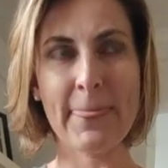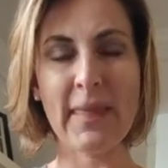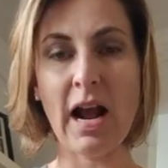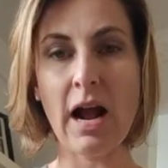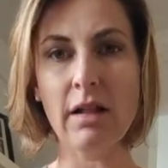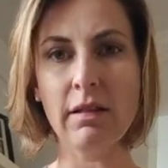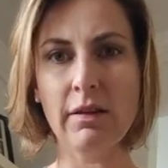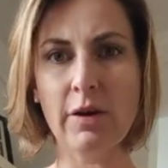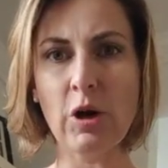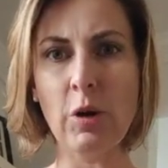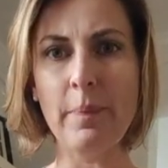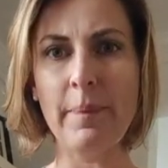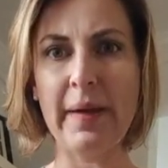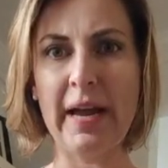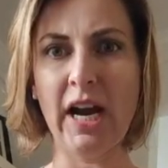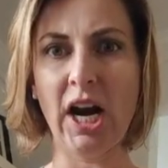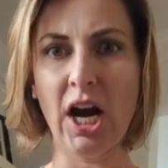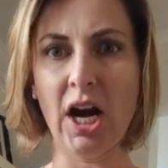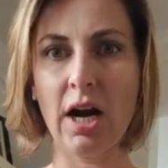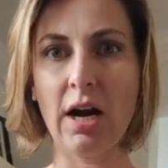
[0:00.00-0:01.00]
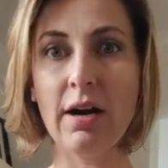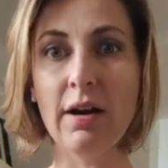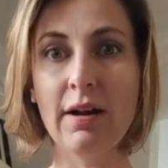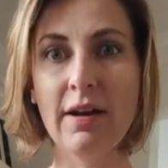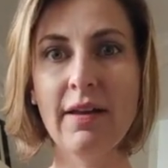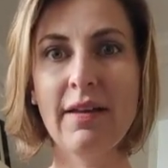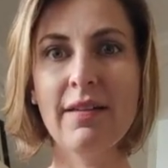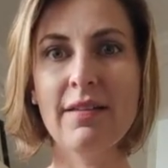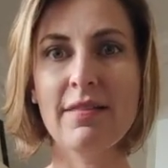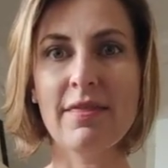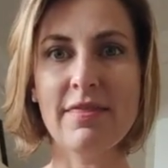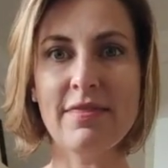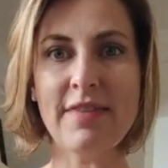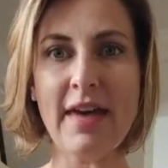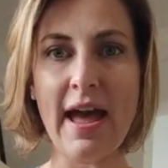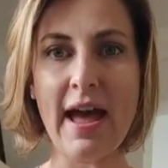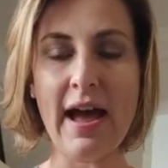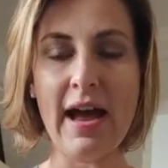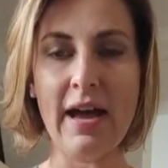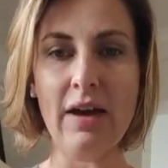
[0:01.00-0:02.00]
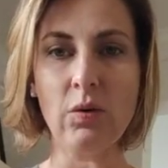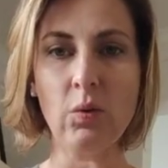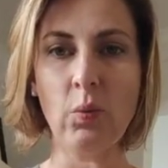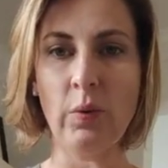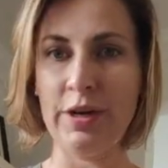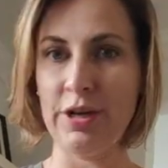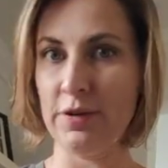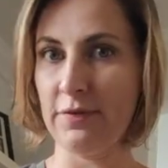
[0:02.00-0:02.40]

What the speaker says: a little bigger than when